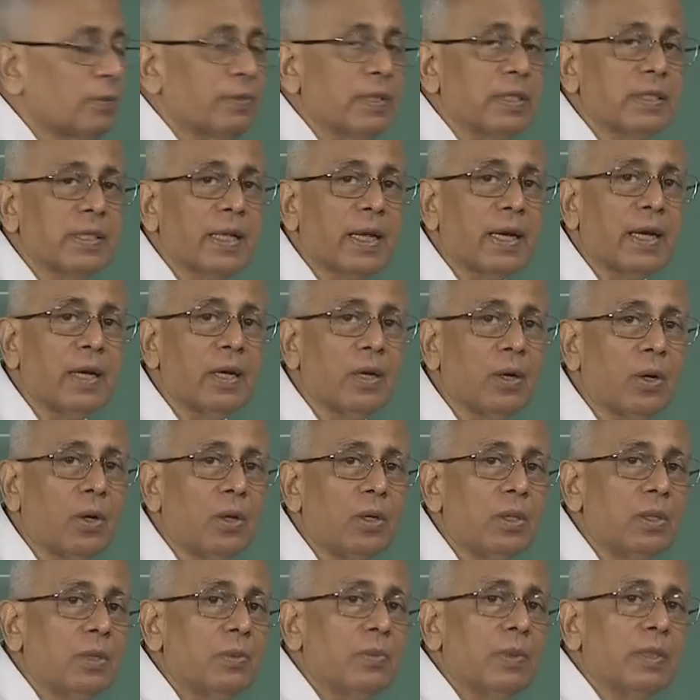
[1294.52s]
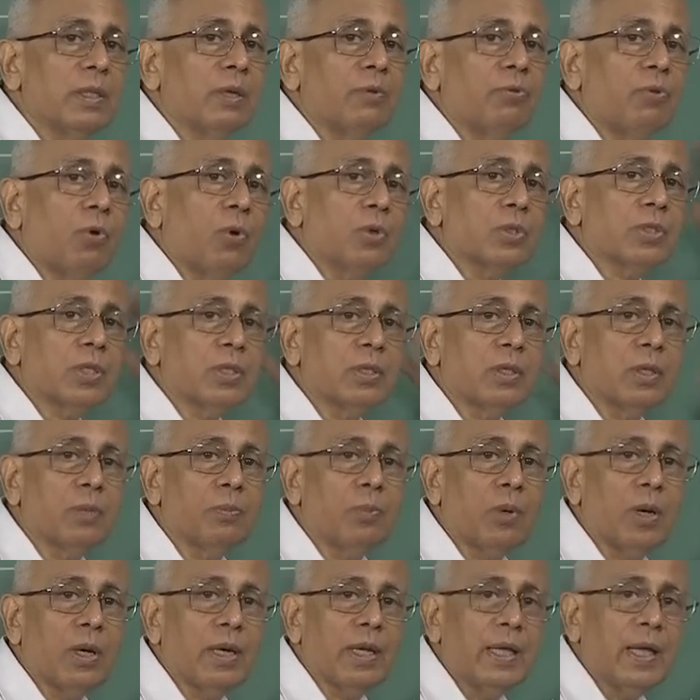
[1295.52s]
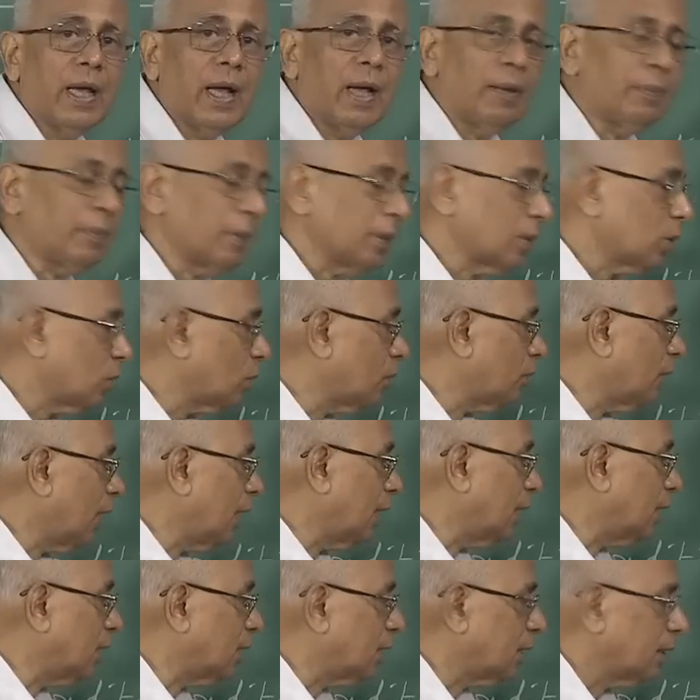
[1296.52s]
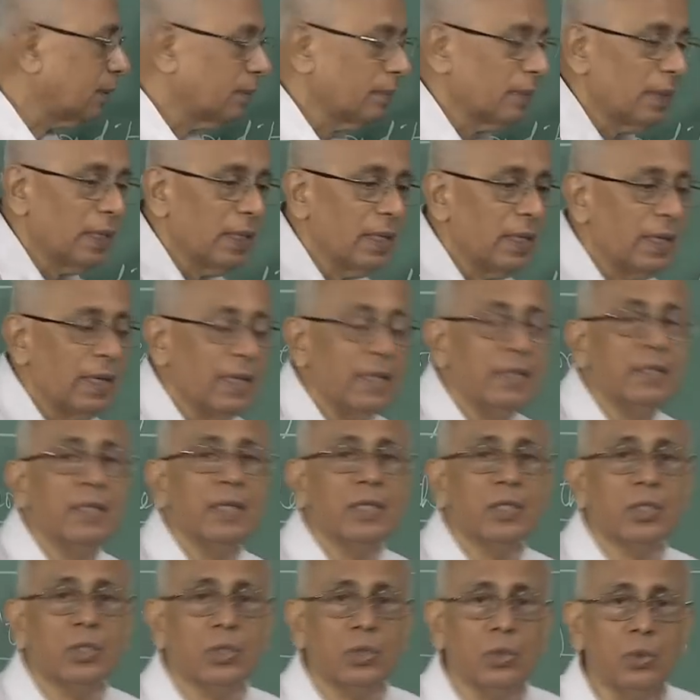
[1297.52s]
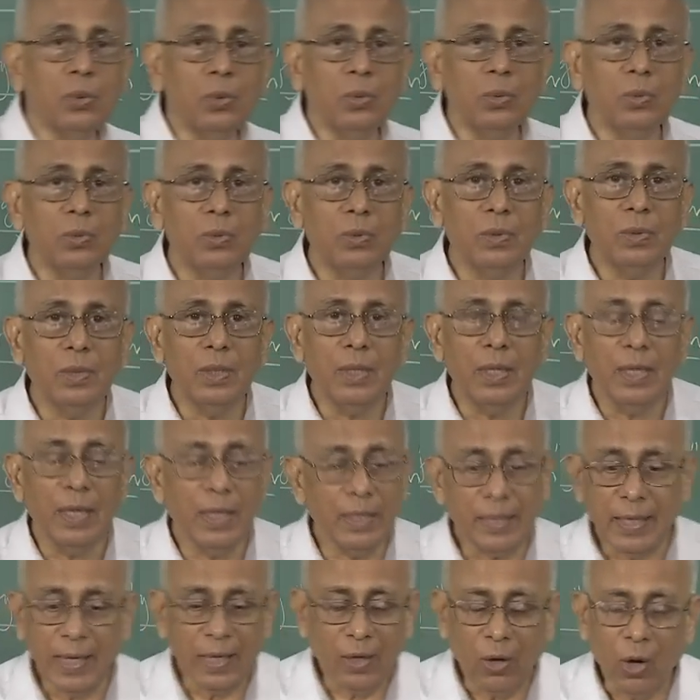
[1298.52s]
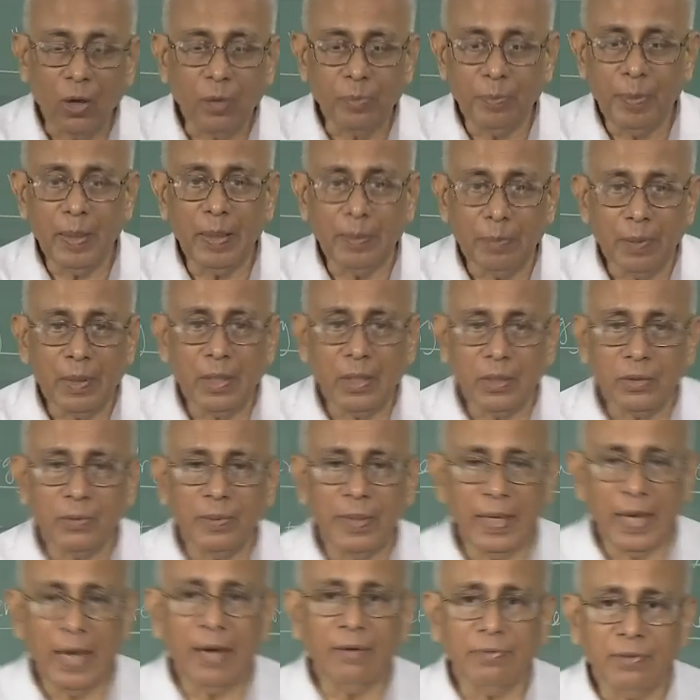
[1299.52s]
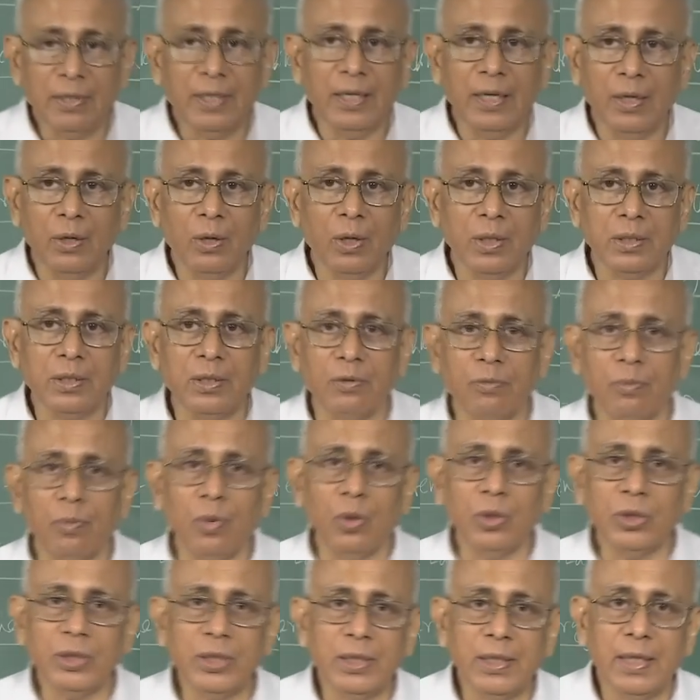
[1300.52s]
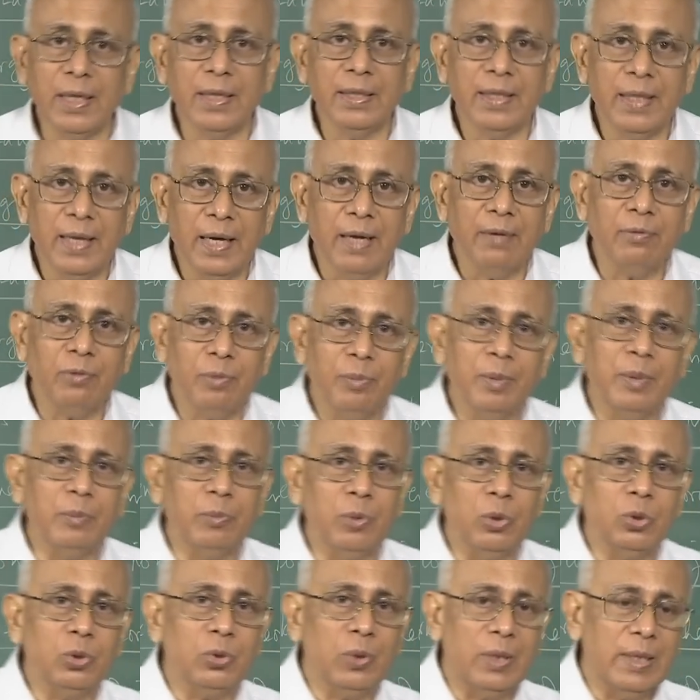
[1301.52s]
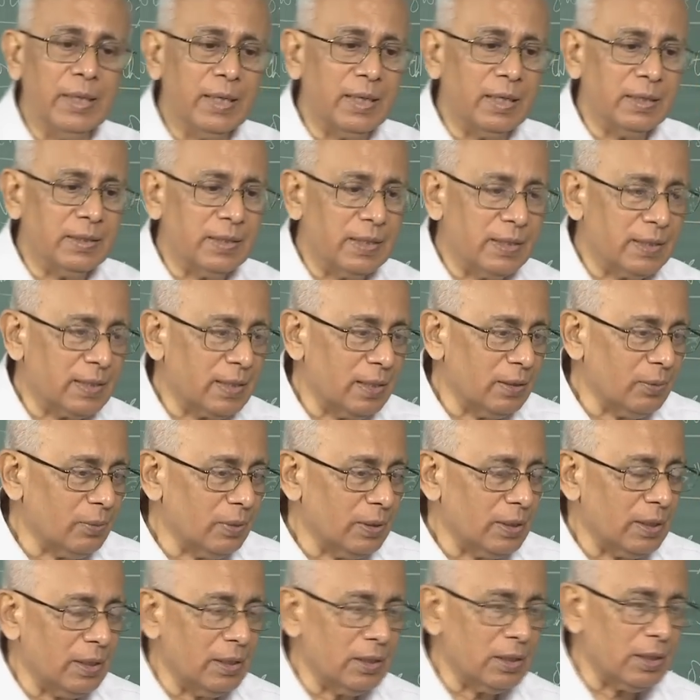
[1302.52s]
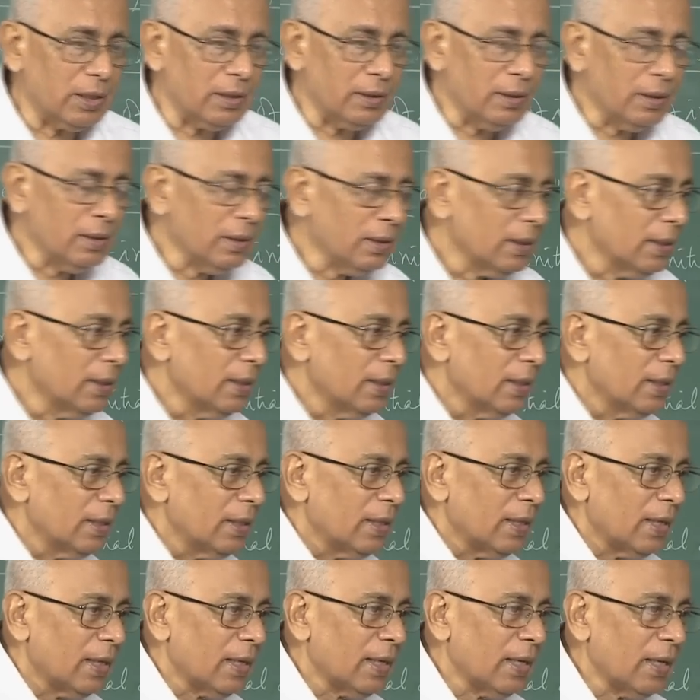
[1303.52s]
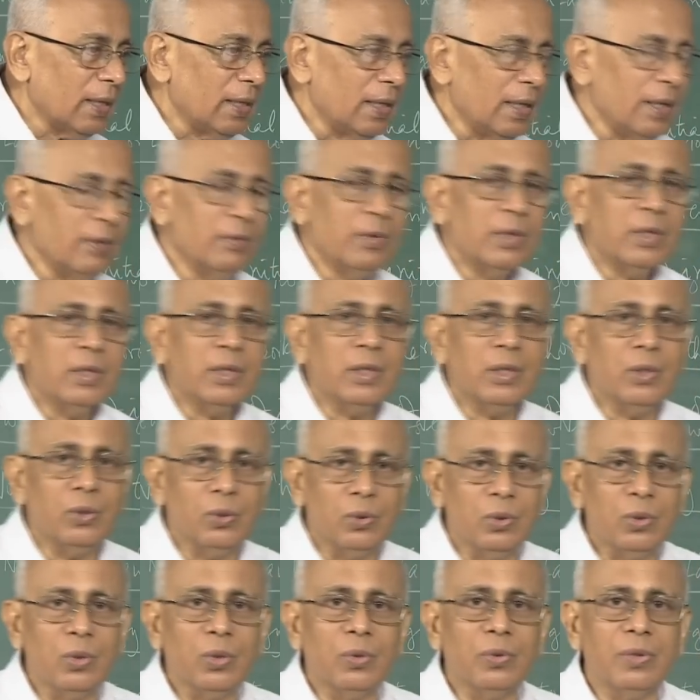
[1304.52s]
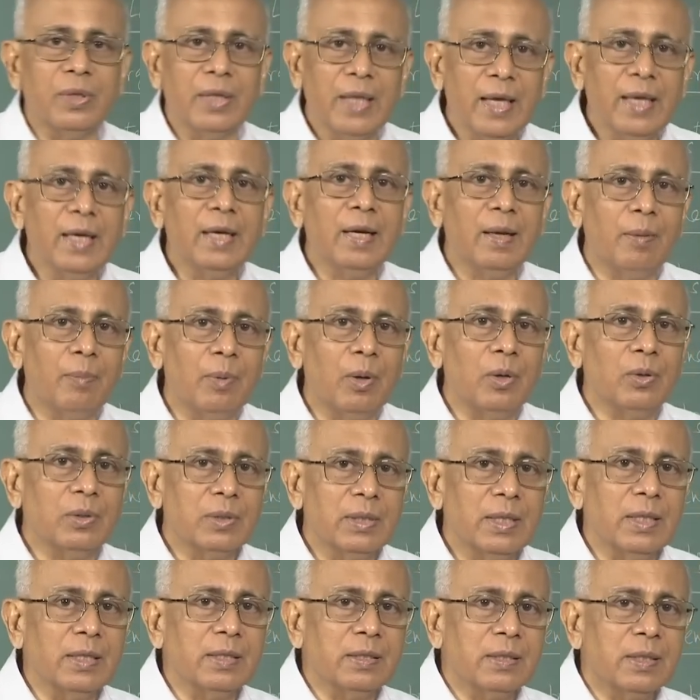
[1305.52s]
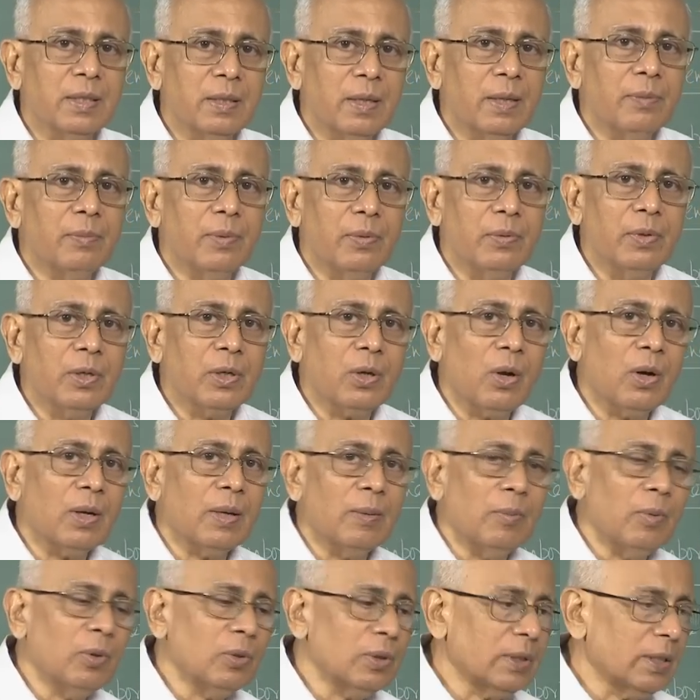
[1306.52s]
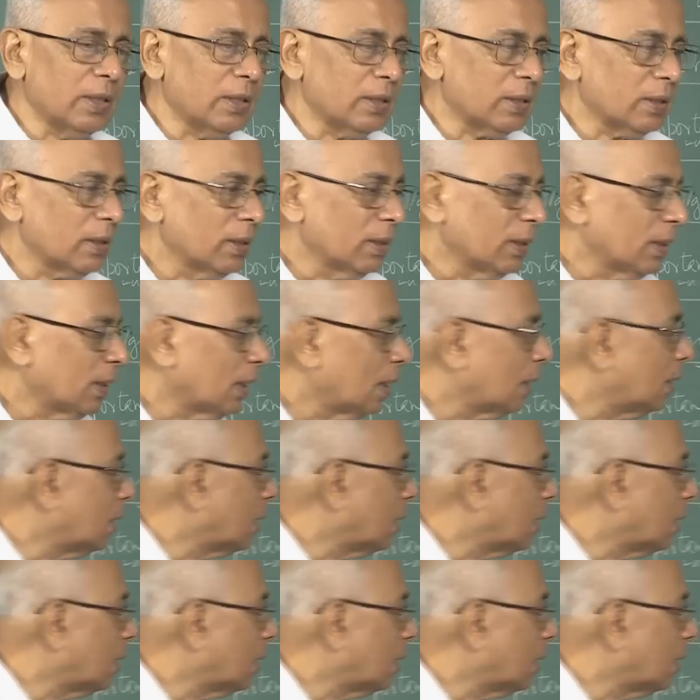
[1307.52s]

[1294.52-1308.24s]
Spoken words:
of the second law when the force on the body happens to vanish. Is this true? It cannot be, because we have three laws of motion and they have to be mutually consistent with each other, and I leave it to you to think about this, and we will talk about this a